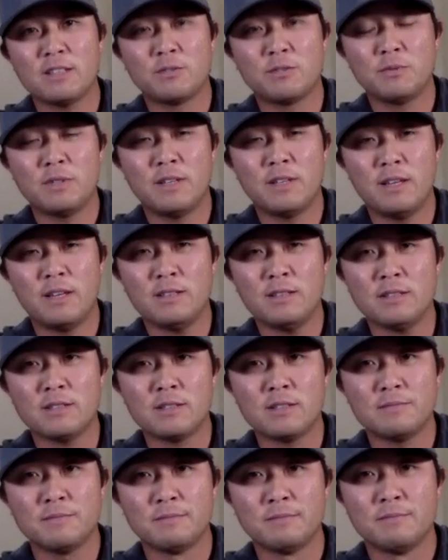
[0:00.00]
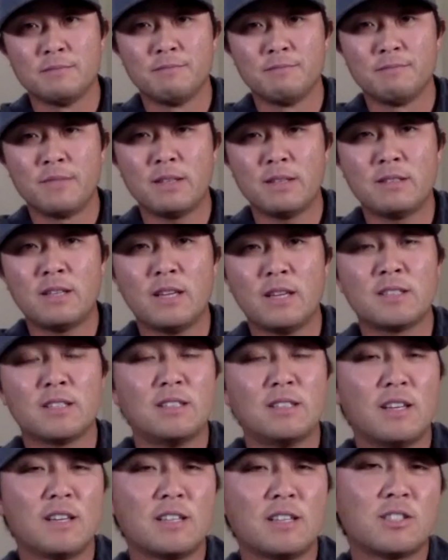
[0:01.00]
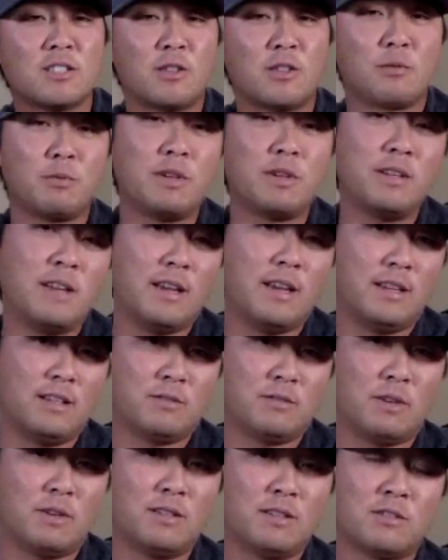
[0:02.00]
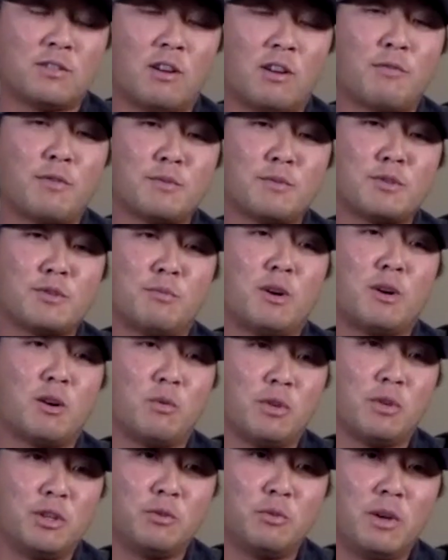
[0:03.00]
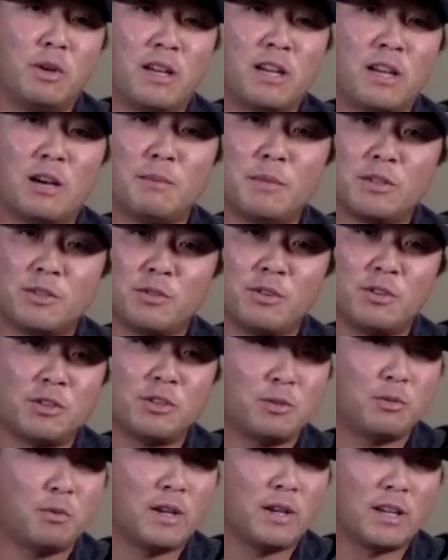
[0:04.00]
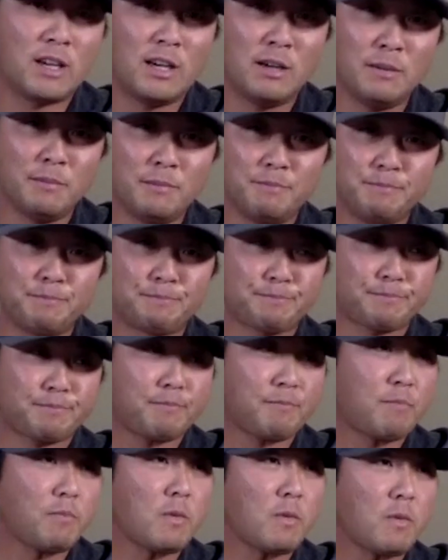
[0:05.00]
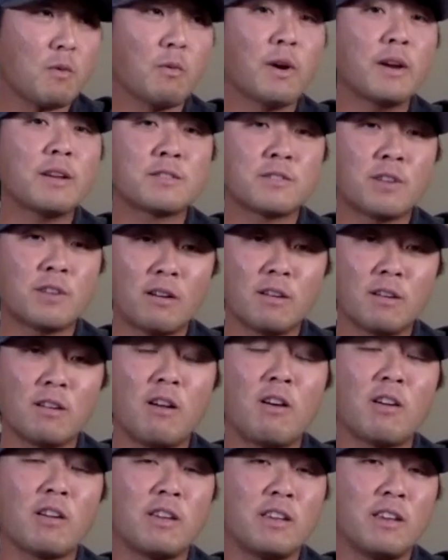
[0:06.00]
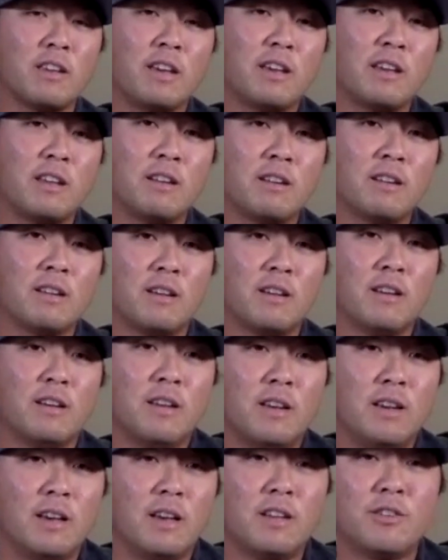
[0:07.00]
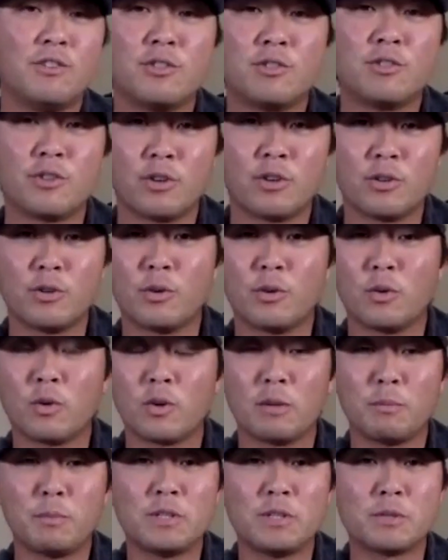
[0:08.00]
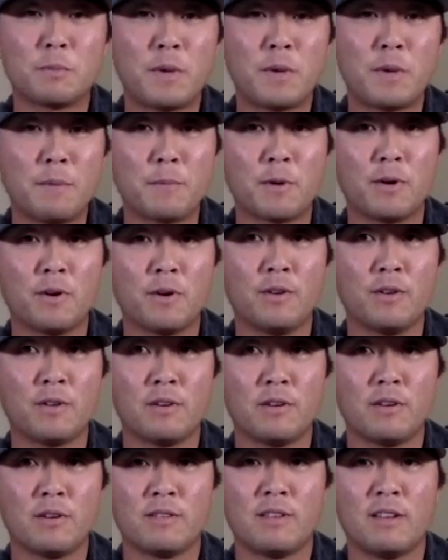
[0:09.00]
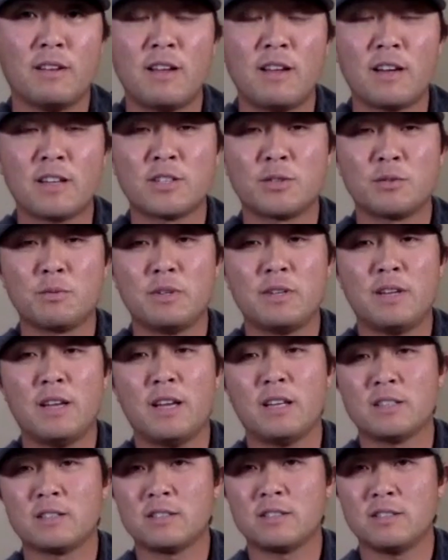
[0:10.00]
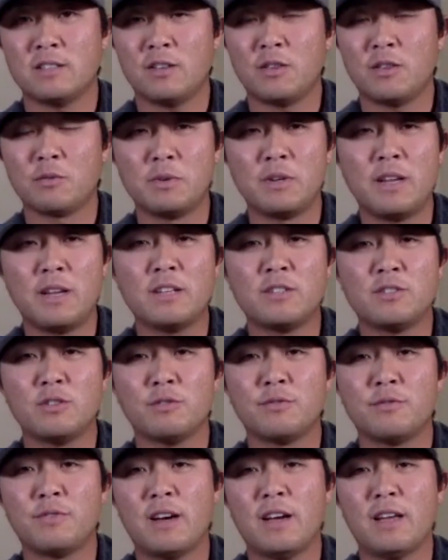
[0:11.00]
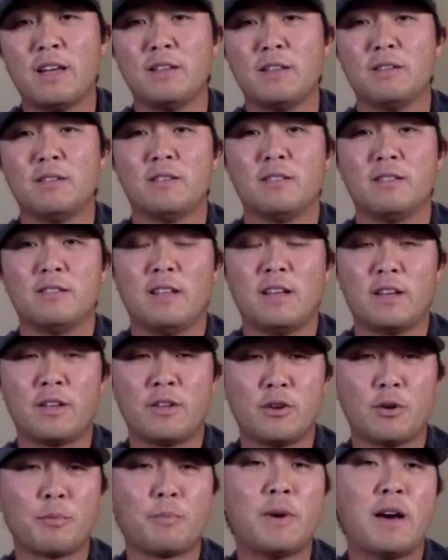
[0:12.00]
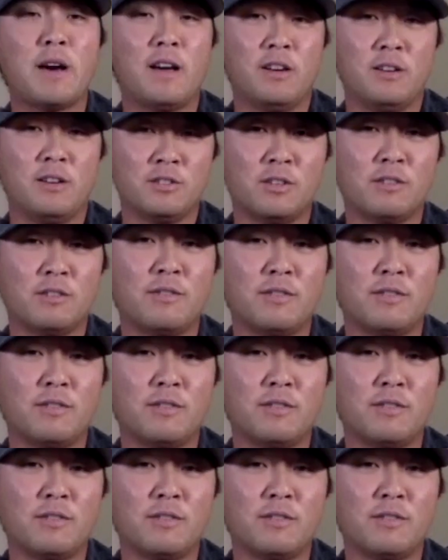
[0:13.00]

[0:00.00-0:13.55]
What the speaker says: 3 days, then take the next 3 days, right? Start from tomorrow. When you wake up, as soon as you wake up, right? Start logging in your journal or on a piece of paper the next 3 days, because in 3 days you'll find like your patterns of